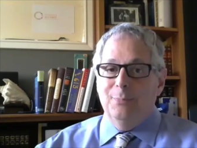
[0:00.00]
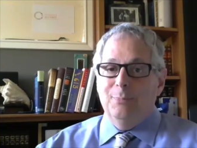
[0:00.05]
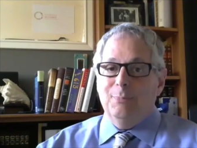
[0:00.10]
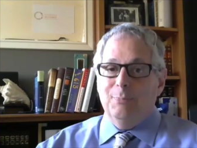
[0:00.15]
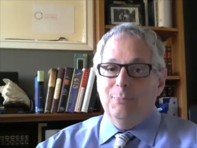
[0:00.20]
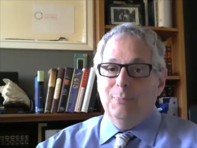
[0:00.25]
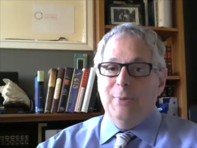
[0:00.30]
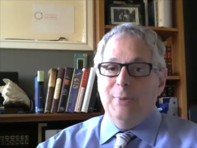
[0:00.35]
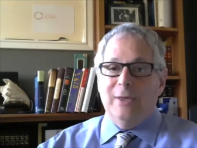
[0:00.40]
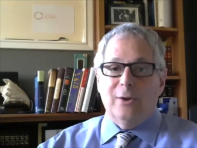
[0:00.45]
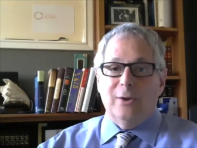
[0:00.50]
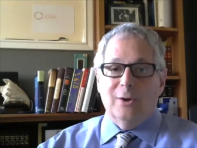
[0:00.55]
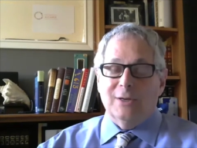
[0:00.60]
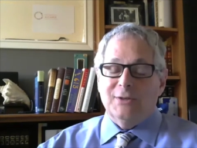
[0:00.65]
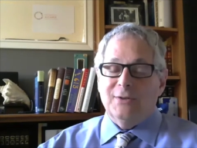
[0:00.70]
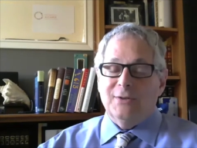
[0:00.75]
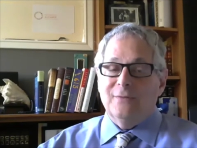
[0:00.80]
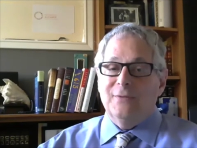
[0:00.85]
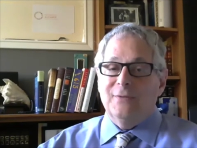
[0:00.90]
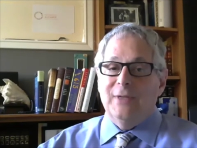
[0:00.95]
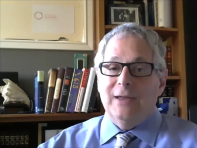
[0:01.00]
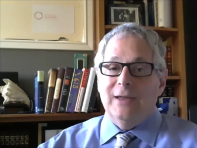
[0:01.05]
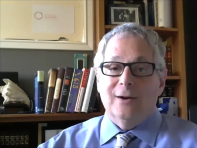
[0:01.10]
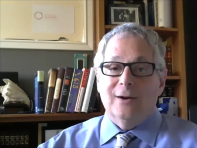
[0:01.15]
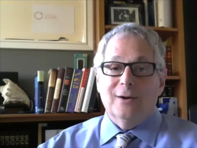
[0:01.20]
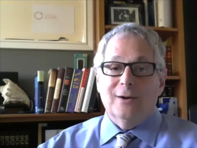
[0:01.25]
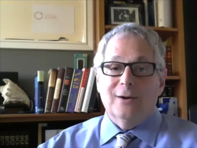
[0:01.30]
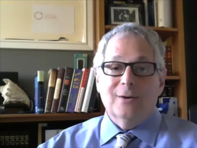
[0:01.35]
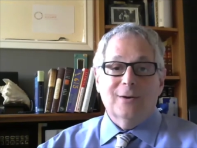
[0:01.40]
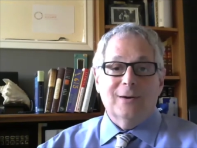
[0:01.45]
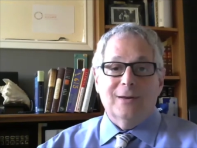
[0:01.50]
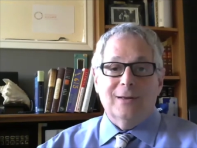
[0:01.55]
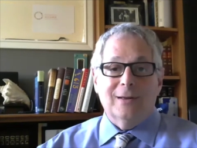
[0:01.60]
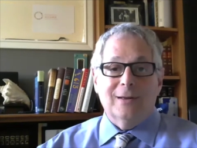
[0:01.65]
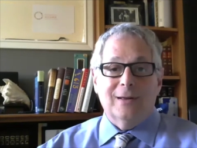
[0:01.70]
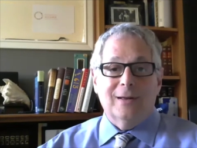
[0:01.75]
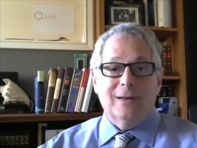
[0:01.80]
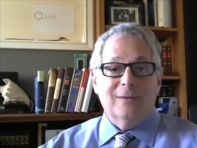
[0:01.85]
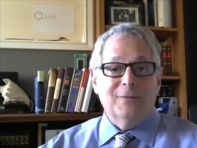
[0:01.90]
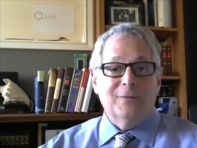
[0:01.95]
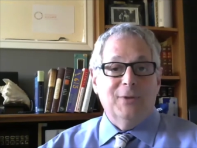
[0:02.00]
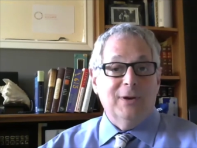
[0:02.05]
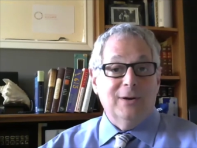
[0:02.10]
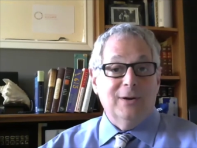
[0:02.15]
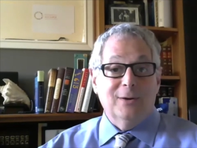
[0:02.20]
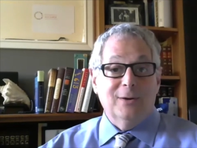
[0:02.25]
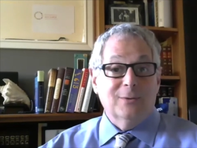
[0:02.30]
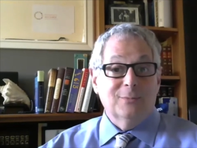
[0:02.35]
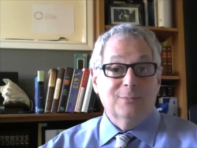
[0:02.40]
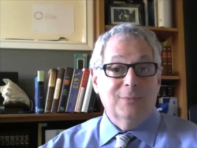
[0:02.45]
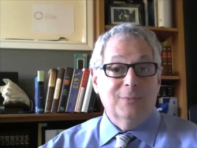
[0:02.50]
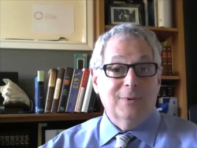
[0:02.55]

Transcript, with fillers: because of their